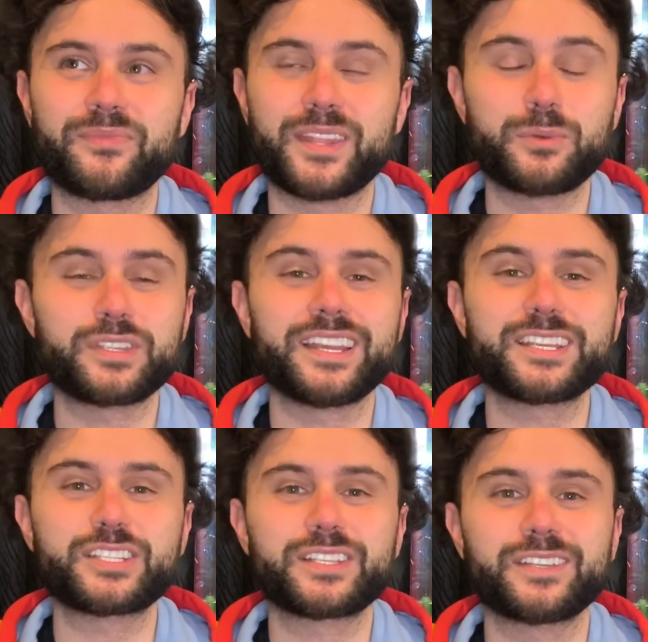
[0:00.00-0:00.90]

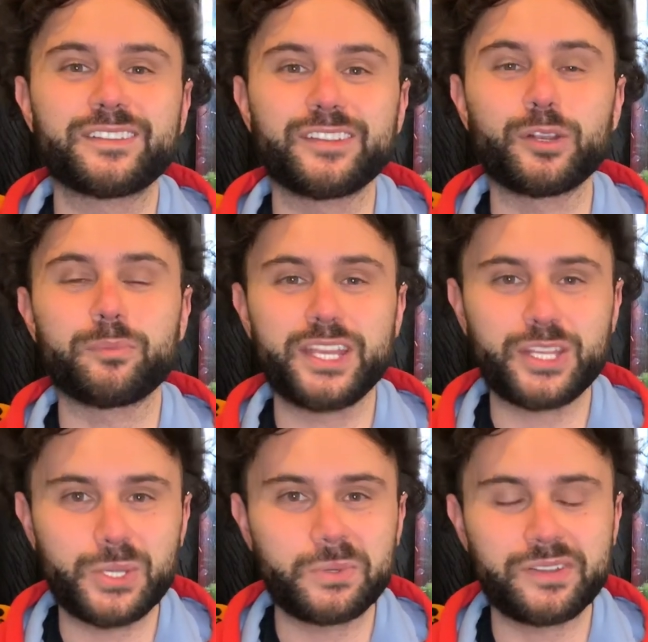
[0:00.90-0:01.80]
little meet
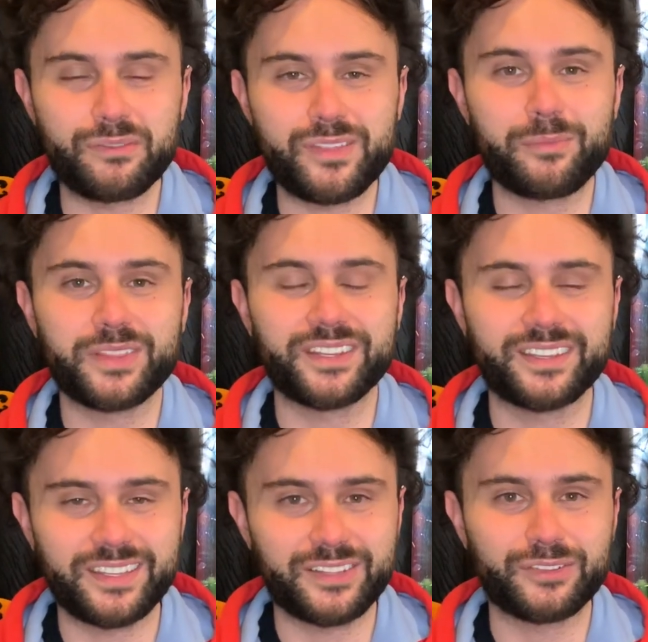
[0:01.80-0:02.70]
cute of them in
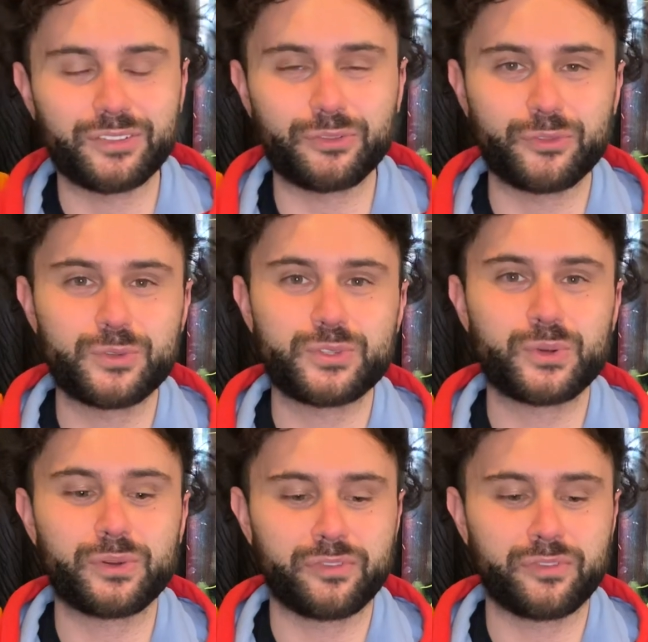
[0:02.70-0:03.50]
the little food store,